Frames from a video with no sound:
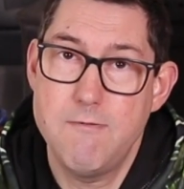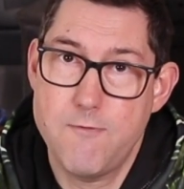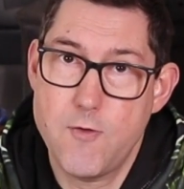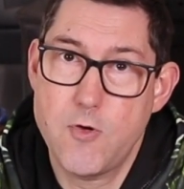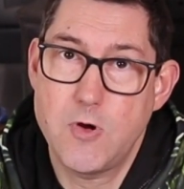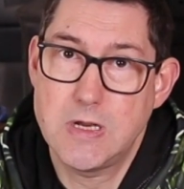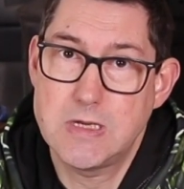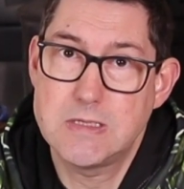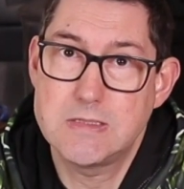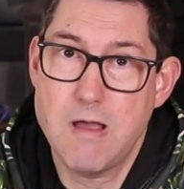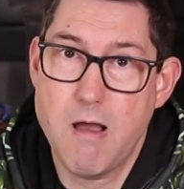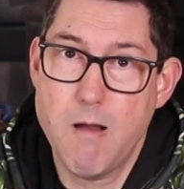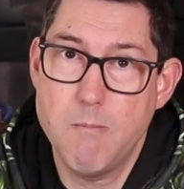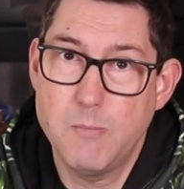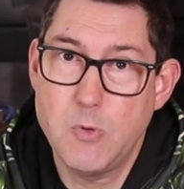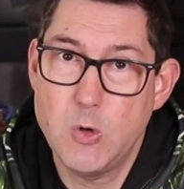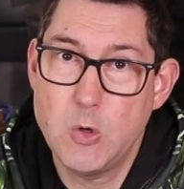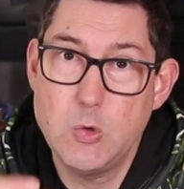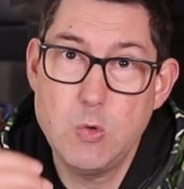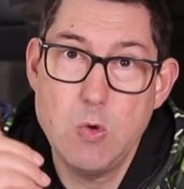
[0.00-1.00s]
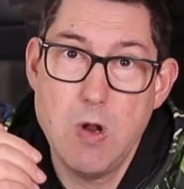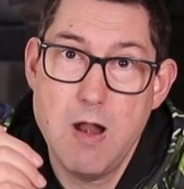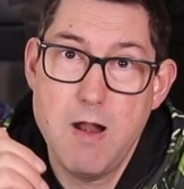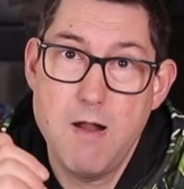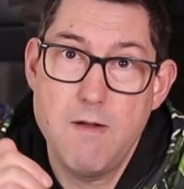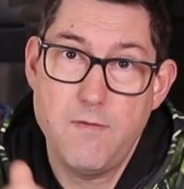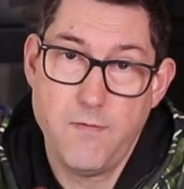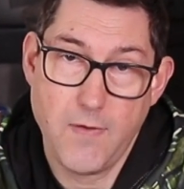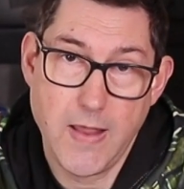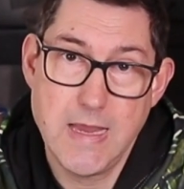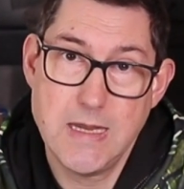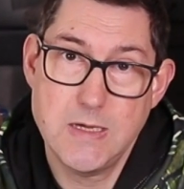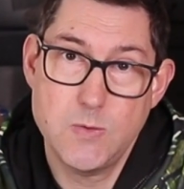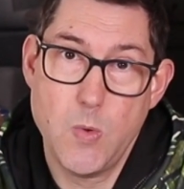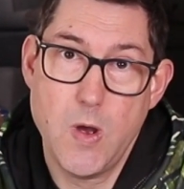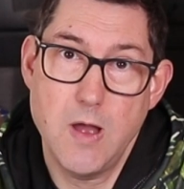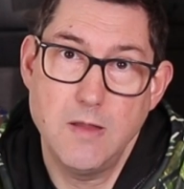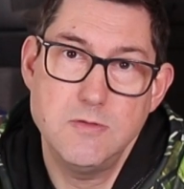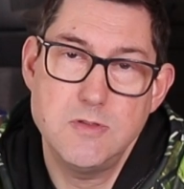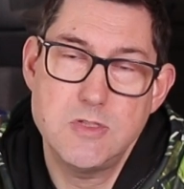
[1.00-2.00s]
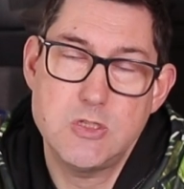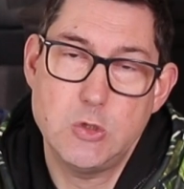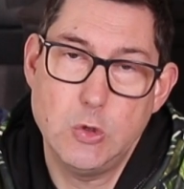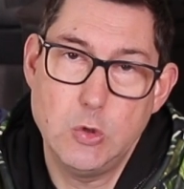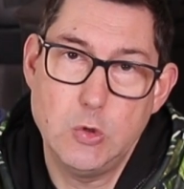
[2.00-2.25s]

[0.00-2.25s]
for example, Flayed Ones,